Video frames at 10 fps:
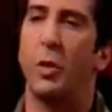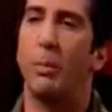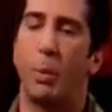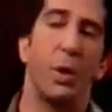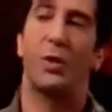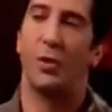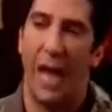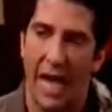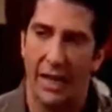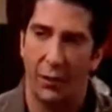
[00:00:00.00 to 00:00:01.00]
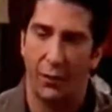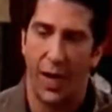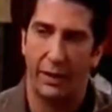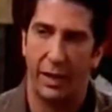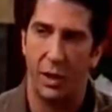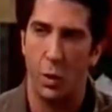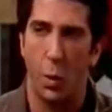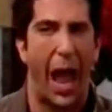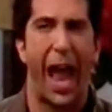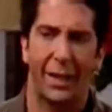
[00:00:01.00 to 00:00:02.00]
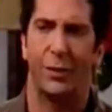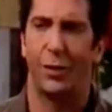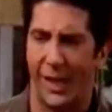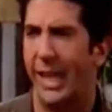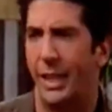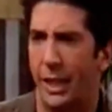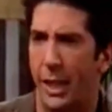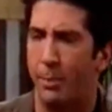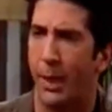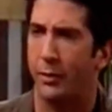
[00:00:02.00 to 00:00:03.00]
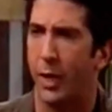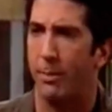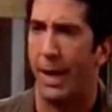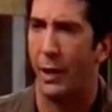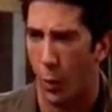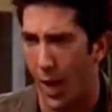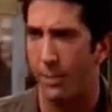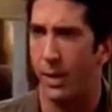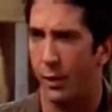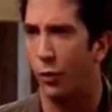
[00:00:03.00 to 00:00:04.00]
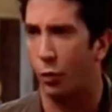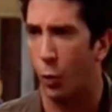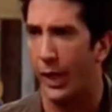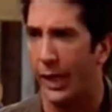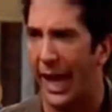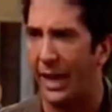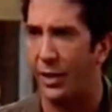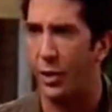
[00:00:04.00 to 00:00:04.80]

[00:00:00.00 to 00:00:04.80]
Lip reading: aside the fact that you accidentally picked up my grandmother's ring and you